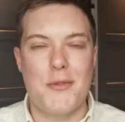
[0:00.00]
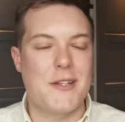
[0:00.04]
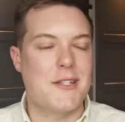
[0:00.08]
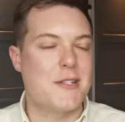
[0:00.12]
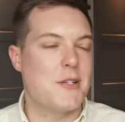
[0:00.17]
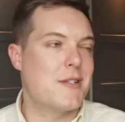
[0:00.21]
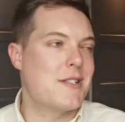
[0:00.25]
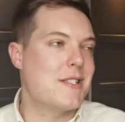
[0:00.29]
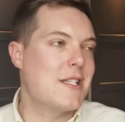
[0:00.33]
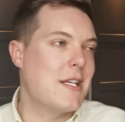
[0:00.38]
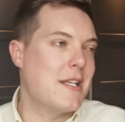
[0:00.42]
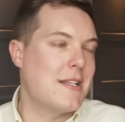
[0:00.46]
They
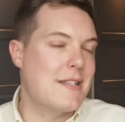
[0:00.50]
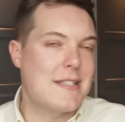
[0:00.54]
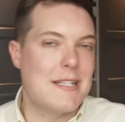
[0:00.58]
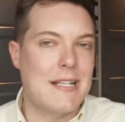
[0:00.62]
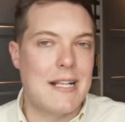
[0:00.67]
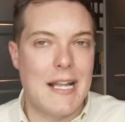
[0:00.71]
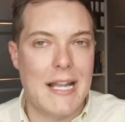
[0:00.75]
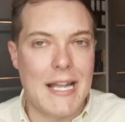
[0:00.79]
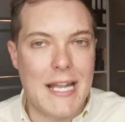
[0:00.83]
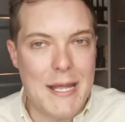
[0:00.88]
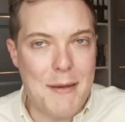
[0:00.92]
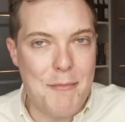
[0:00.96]
do
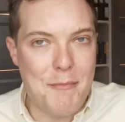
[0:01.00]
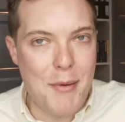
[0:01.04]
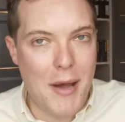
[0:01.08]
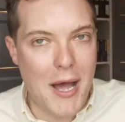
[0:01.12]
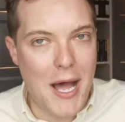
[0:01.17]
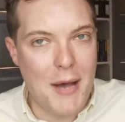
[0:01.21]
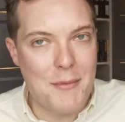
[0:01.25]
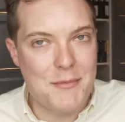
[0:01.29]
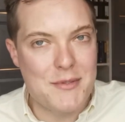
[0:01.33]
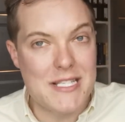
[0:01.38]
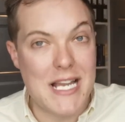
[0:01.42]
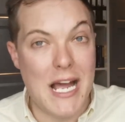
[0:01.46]
tinted lip
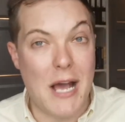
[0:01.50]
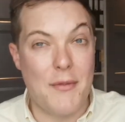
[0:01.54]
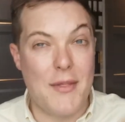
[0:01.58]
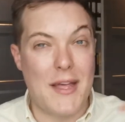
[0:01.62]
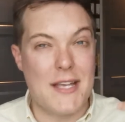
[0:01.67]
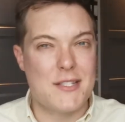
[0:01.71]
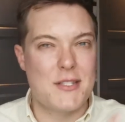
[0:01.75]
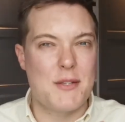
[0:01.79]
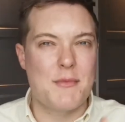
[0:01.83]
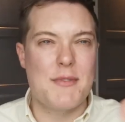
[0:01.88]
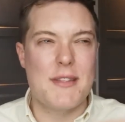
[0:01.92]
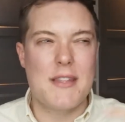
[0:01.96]
balms now.
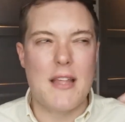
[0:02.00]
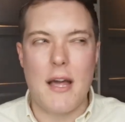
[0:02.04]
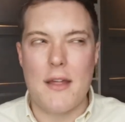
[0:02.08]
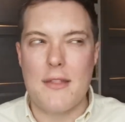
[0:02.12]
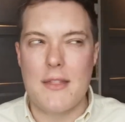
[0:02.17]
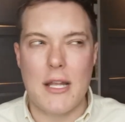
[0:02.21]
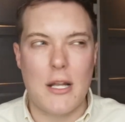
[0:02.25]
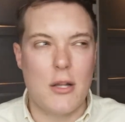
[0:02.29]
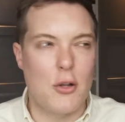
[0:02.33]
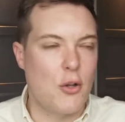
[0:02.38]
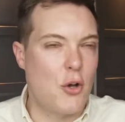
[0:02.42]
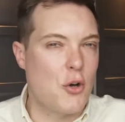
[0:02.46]
That's something that I
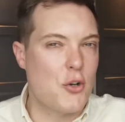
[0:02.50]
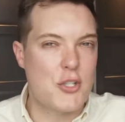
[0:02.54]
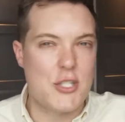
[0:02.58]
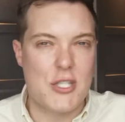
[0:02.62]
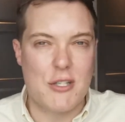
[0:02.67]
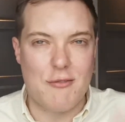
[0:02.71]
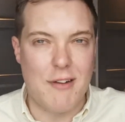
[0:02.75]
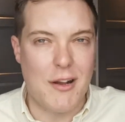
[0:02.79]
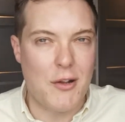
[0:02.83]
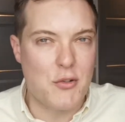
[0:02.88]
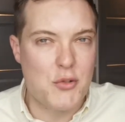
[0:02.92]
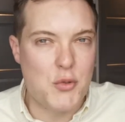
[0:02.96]
think
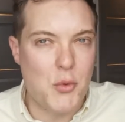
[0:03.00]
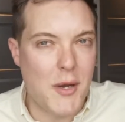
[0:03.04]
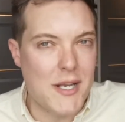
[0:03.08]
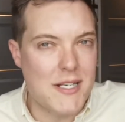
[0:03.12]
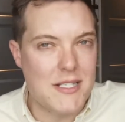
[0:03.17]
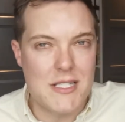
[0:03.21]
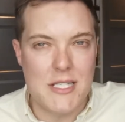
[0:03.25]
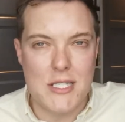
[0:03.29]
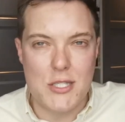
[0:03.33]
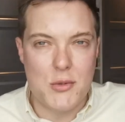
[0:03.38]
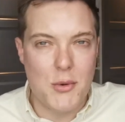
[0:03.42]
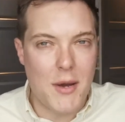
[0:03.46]
launched around
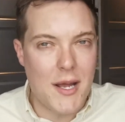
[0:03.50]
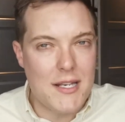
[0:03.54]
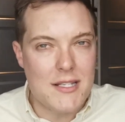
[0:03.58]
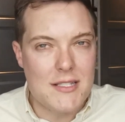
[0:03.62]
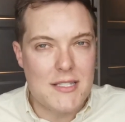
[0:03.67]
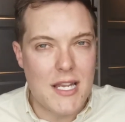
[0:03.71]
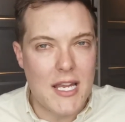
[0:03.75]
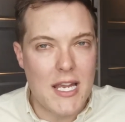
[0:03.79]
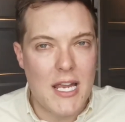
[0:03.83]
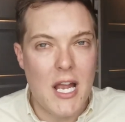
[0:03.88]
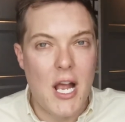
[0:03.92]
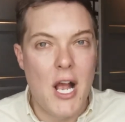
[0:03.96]

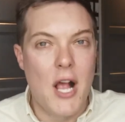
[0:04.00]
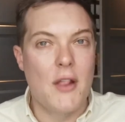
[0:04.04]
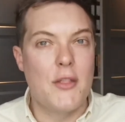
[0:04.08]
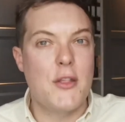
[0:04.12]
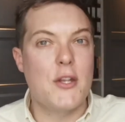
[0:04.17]
2020.